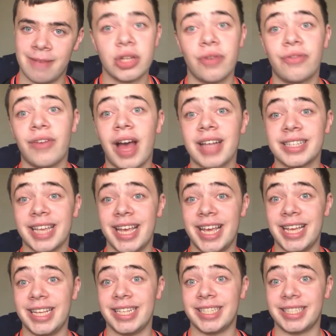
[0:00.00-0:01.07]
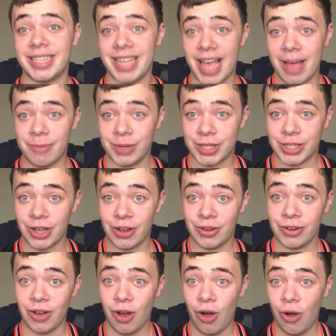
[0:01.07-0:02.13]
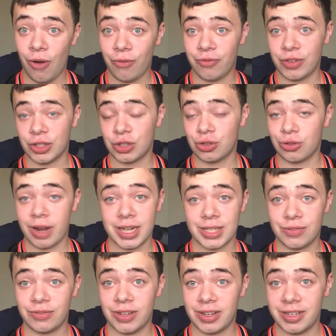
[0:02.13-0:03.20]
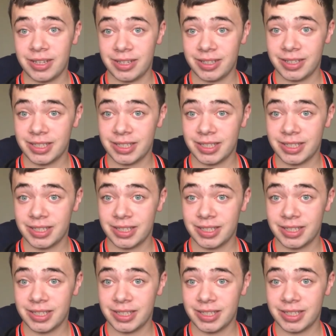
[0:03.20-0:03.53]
So that is the episode of the Transfer